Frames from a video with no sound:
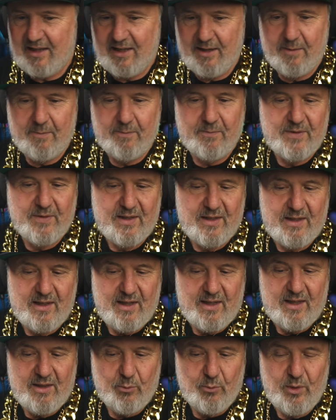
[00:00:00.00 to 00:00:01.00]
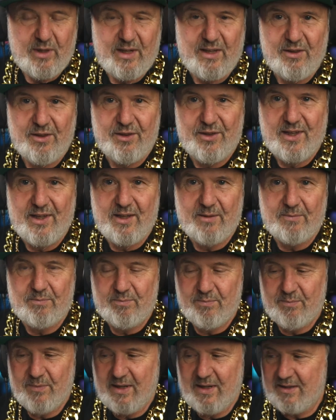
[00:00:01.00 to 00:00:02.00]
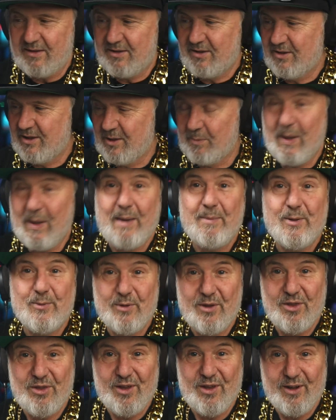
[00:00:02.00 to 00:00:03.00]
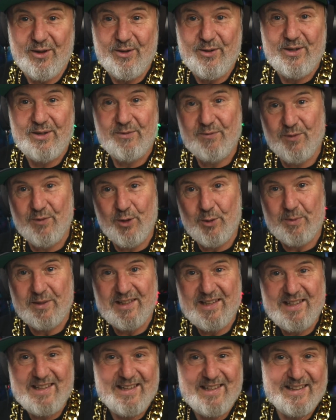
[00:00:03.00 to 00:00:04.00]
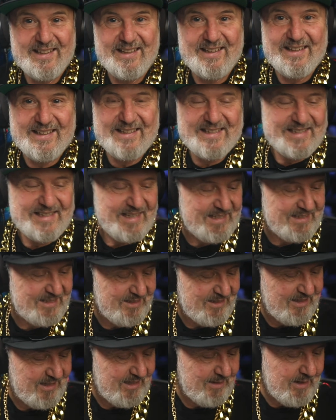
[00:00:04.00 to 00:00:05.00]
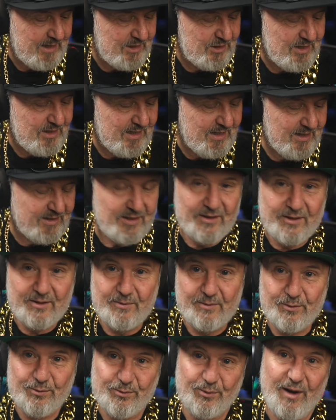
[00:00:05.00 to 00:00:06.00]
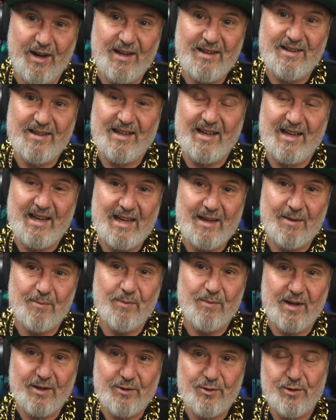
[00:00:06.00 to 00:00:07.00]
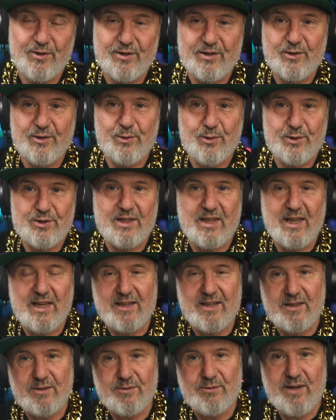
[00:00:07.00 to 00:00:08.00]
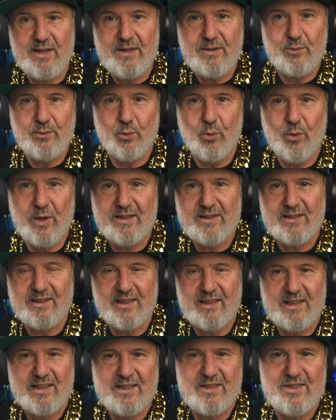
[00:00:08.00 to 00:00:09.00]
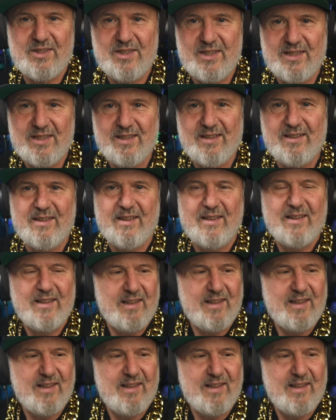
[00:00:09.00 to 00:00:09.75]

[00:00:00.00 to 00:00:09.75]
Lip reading: One other thing I might spam you with, though, verbally, is that I'm actually going to run a microgrid course again. I ran one last year,